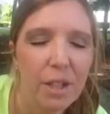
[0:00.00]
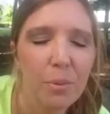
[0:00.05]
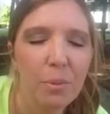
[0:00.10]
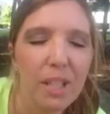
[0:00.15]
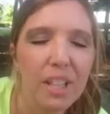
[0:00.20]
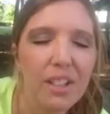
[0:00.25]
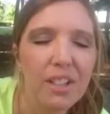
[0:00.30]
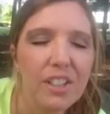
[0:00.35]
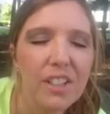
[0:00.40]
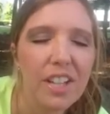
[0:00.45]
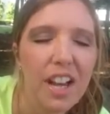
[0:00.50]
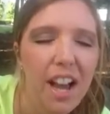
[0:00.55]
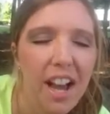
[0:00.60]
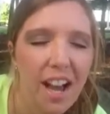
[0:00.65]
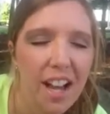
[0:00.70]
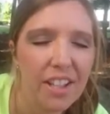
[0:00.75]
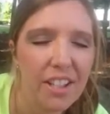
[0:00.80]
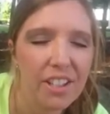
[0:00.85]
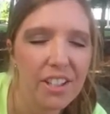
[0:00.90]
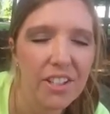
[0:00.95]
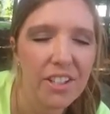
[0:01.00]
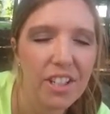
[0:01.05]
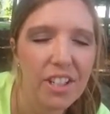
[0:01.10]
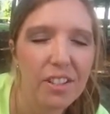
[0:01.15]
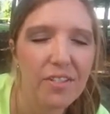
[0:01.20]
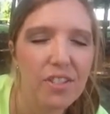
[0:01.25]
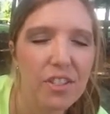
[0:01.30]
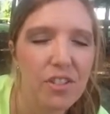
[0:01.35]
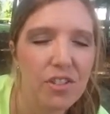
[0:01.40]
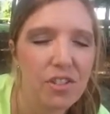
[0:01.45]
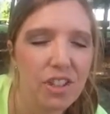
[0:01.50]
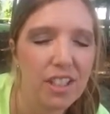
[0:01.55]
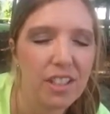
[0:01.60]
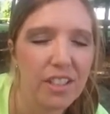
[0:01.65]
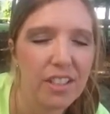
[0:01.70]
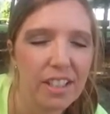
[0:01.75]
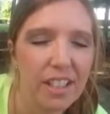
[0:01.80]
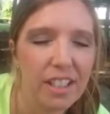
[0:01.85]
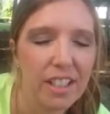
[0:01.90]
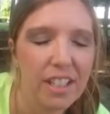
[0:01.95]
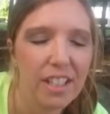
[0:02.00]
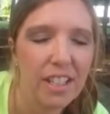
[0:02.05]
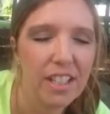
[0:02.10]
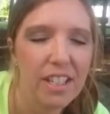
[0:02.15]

We are tired of struggling.